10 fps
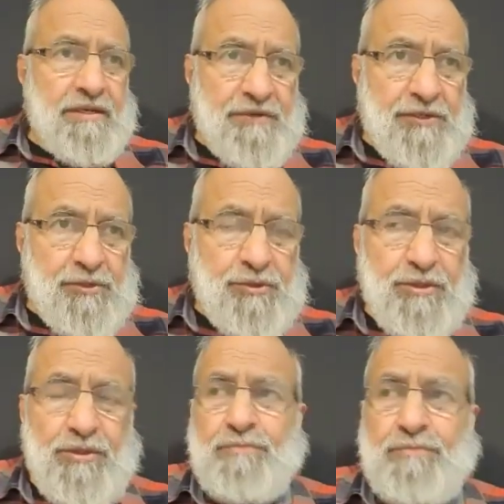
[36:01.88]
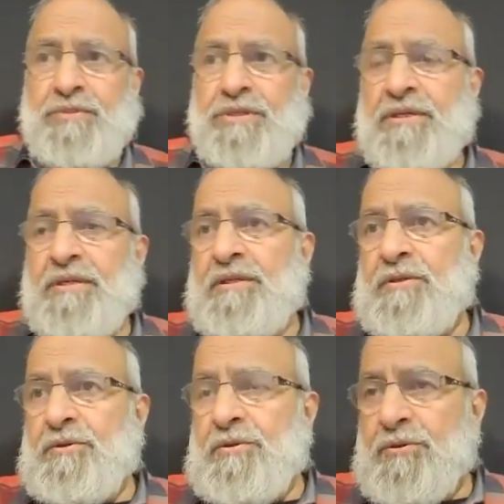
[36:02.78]
individual, or a
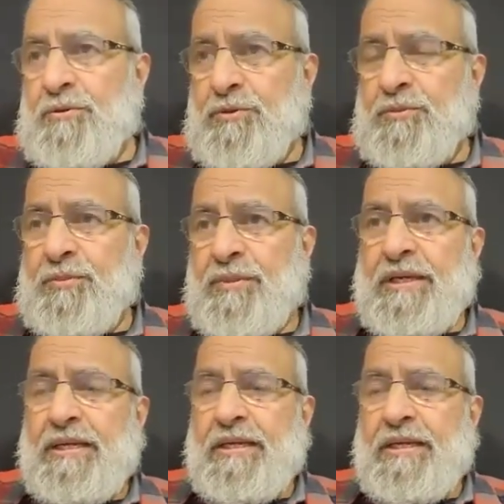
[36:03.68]
particular group